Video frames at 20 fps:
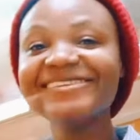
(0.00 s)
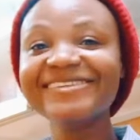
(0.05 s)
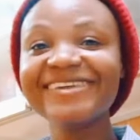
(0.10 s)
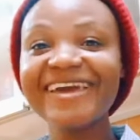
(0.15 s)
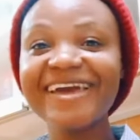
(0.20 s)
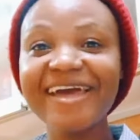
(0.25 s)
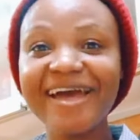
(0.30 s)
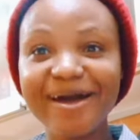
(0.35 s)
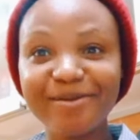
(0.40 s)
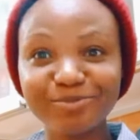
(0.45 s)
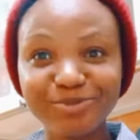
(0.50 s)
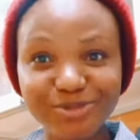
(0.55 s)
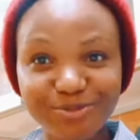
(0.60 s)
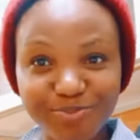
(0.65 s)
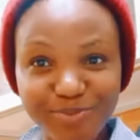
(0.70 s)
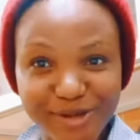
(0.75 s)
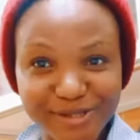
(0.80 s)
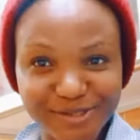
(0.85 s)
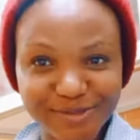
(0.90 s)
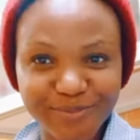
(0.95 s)
yeah, I'm
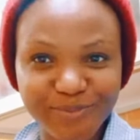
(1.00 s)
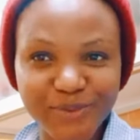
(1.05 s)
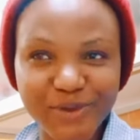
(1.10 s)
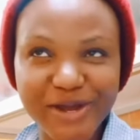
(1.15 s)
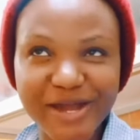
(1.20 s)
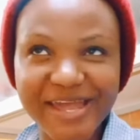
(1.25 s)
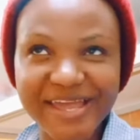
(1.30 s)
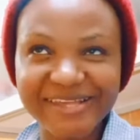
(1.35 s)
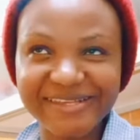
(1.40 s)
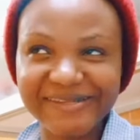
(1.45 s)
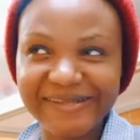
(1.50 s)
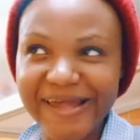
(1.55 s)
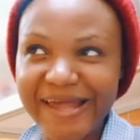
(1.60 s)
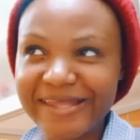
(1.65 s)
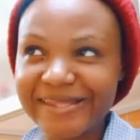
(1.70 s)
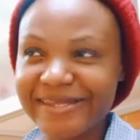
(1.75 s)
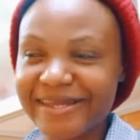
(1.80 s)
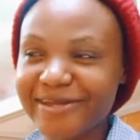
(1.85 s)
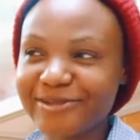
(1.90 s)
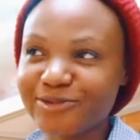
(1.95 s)
super
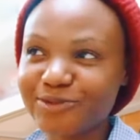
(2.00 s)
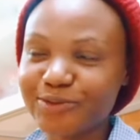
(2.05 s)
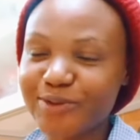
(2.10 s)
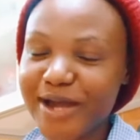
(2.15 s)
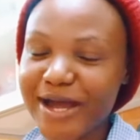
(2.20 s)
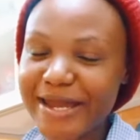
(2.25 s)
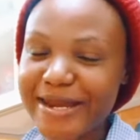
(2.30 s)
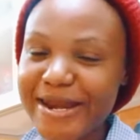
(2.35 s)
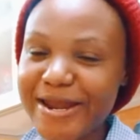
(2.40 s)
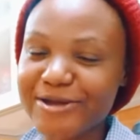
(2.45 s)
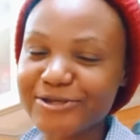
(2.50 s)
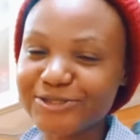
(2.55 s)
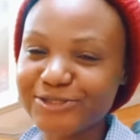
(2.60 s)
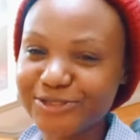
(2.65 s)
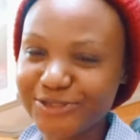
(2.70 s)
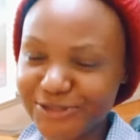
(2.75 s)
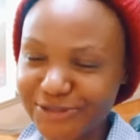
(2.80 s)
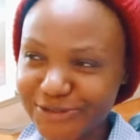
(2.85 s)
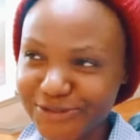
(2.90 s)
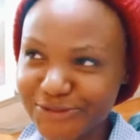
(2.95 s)
excited to announce
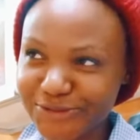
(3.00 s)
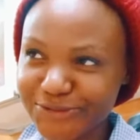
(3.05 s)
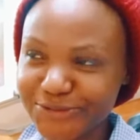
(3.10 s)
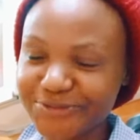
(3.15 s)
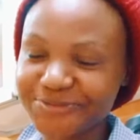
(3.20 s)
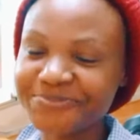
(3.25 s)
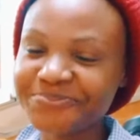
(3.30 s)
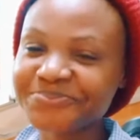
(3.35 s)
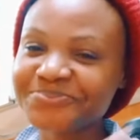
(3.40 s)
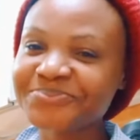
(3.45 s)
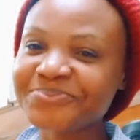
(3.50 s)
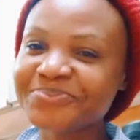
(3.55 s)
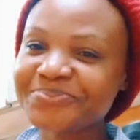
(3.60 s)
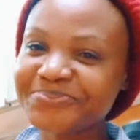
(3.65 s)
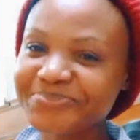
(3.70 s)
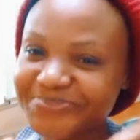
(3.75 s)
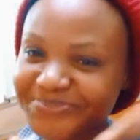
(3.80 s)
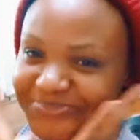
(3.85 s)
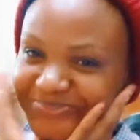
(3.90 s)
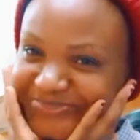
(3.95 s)
to you.
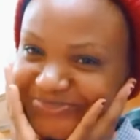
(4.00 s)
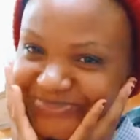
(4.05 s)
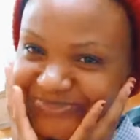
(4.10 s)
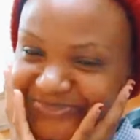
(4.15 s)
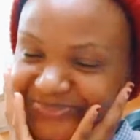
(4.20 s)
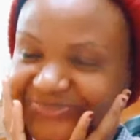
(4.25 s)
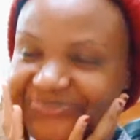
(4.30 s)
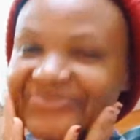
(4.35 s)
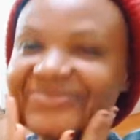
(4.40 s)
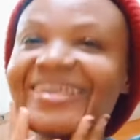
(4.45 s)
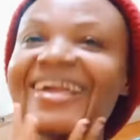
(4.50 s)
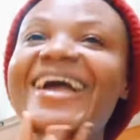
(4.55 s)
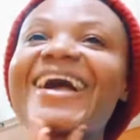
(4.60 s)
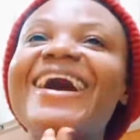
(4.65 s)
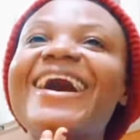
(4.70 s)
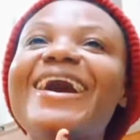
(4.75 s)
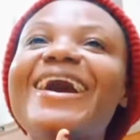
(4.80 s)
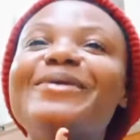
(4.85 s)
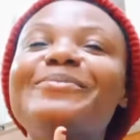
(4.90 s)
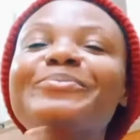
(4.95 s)

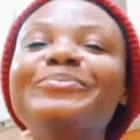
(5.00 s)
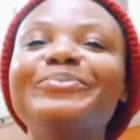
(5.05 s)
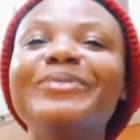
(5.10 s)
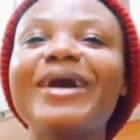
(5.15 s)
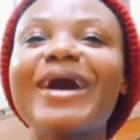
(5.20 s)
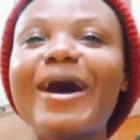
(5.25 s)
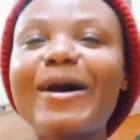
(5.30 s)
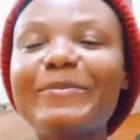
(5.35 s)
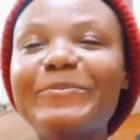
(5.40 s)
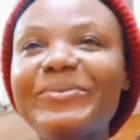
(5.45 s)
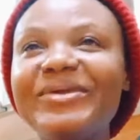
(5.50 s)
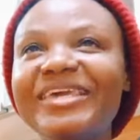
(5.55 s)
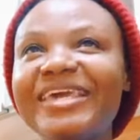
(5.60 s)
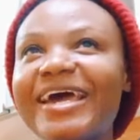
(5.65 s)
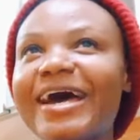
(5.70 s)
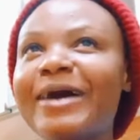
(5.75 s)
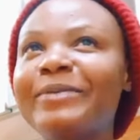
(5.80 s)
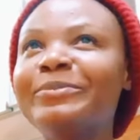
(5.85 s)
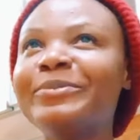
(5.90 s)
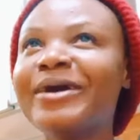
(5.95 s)
I'm happy,
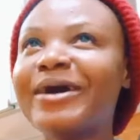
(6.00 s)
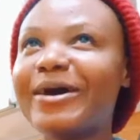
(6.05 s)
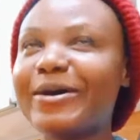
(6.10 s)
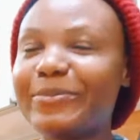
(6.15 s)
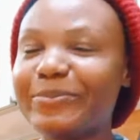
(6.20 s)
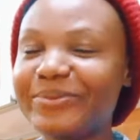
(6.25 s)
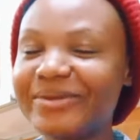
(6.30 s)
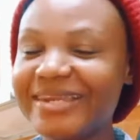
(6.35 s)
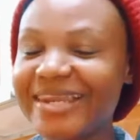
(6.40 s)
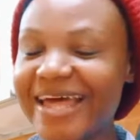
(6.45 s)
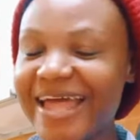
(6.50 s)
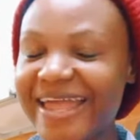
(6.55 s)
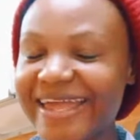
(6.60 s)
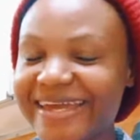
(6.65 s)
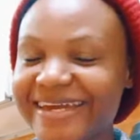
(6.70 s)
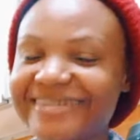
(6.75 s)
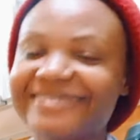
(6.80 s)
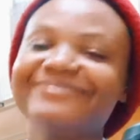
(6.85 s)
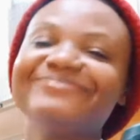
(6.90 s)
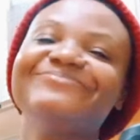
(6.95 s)

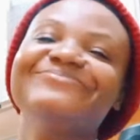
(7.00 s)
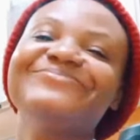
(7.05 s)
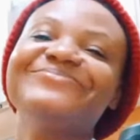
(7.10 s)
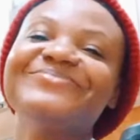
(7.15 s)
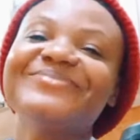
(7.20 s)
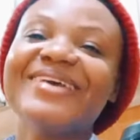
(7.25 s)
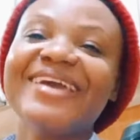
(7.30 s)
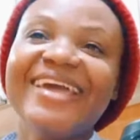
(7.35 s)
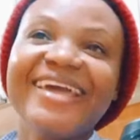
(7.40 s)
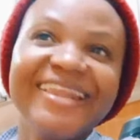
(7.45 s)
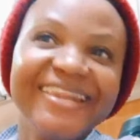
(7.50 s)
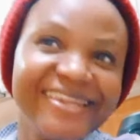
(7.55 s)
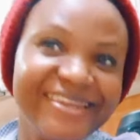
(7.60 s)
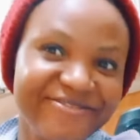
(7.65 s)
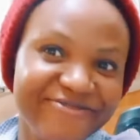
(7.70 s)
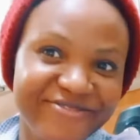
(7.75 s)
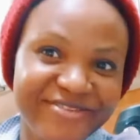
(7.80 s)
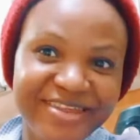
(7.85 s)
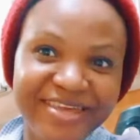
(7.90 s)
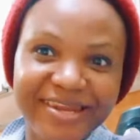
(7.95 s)
like,
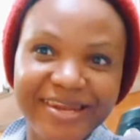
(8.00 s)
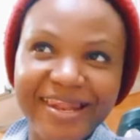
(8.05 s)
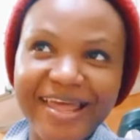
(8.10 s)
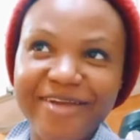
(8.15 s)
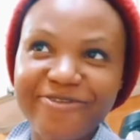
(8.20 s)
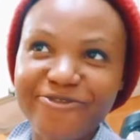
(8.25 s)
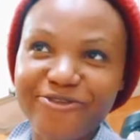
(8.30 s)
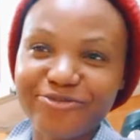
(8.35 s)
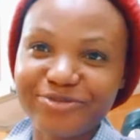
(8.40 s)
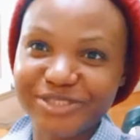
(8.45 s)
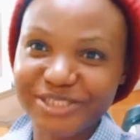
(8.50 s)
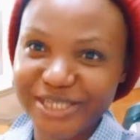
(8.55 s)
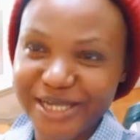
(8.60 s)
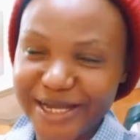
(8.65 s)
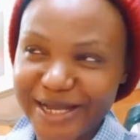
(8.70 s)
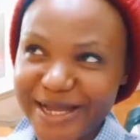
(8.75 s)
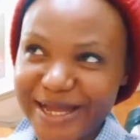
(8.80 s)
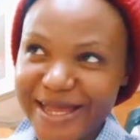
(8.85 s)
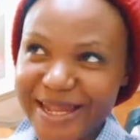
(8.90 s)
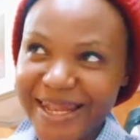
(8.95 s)
living a life of
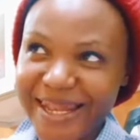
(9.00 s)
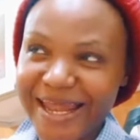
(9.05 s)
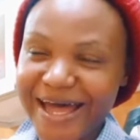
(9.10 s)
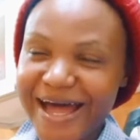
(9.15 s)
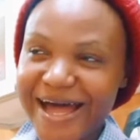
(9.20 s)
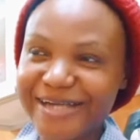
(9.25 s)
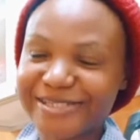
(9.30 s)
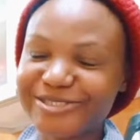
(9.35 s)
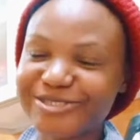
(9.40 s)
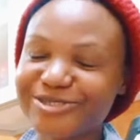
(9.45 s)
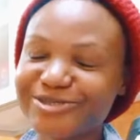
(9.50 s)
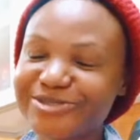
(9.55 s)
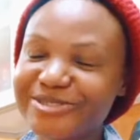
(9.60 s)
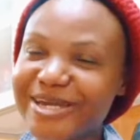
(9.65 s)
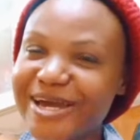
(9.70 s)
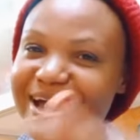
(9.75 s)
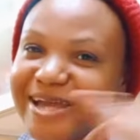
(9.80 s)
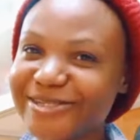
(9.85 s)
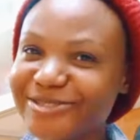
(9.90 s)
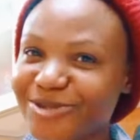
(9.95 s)
shagala, as you
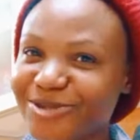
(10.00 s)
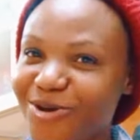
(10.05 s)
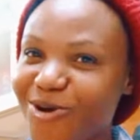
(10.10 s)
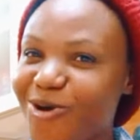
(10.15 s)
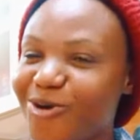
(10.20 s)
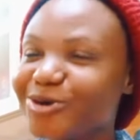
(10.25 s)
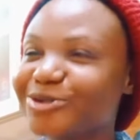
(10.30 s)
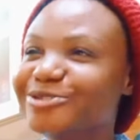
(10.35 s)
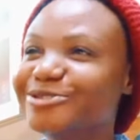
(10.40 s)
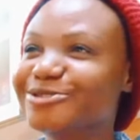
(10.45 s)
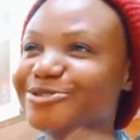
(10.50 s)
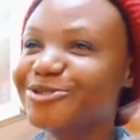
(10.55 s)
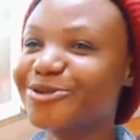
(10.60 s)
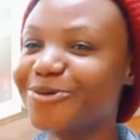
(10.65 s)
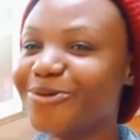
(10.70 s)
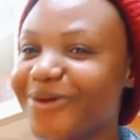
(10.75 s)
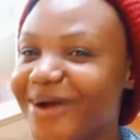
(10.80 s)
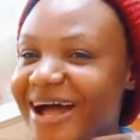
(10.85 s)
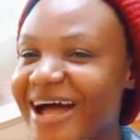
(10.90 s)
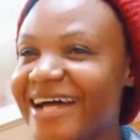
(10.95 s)
guys all
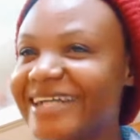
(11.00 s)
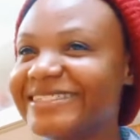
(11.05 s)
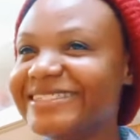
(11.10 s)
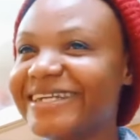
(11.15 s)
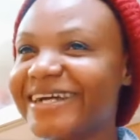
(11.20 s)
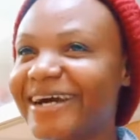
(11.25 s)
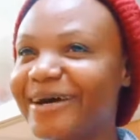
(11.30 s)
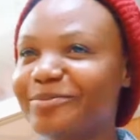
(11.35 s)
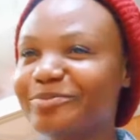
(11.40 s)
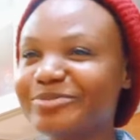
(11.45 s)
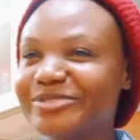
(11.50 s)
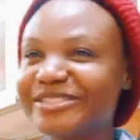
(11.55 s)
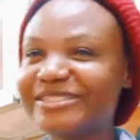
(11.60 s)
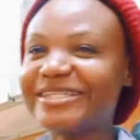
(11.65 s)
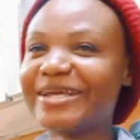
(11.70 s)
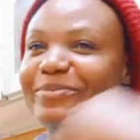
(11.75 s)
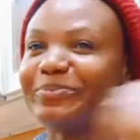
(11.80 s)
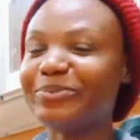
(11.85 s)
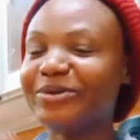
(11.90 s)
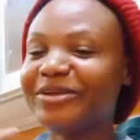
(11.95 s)
know, and I'm
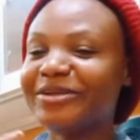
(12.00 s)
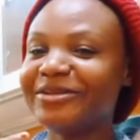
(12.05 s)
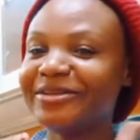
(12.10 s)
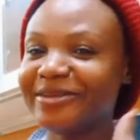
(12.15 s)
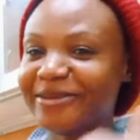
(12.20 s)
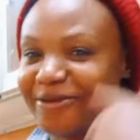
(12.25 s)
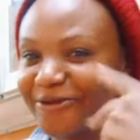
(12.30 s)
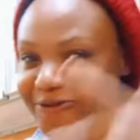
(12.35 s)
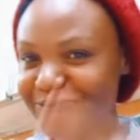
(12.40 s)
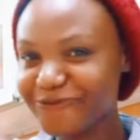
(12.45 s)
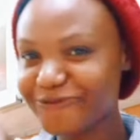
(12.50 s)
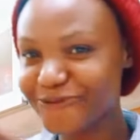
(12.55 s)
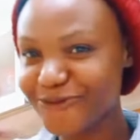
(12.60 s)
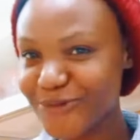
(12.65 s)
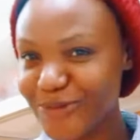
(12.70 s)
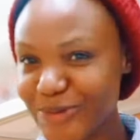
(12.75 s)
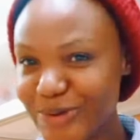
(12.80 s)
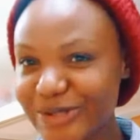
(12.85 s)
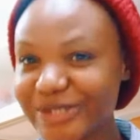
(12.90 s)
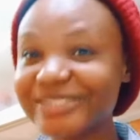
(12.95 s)
stepping
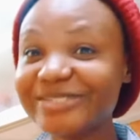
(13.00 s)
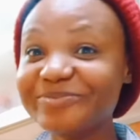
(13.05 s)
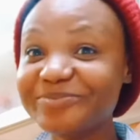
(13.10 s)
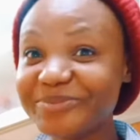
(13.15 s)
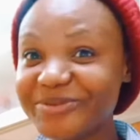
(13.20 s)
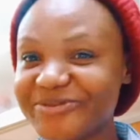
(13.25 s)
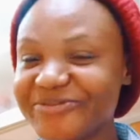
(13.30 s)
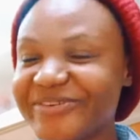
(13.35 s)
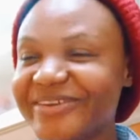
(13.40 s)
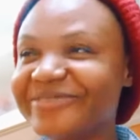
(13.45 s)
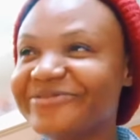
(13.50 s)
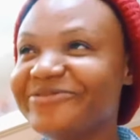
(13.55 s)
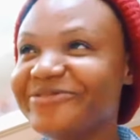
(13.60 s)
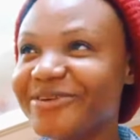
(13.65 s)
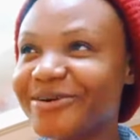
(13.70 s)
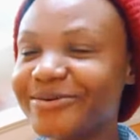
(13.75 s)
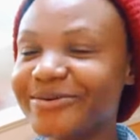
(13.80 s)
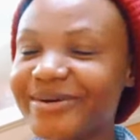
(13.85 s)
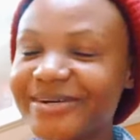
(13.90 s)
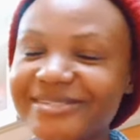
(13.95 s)
forward, moving
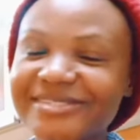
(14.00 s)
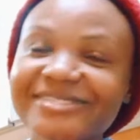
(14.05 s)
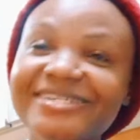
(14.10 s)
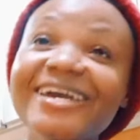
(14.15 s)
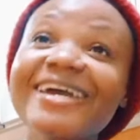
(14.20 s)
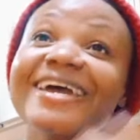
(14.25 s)
forward.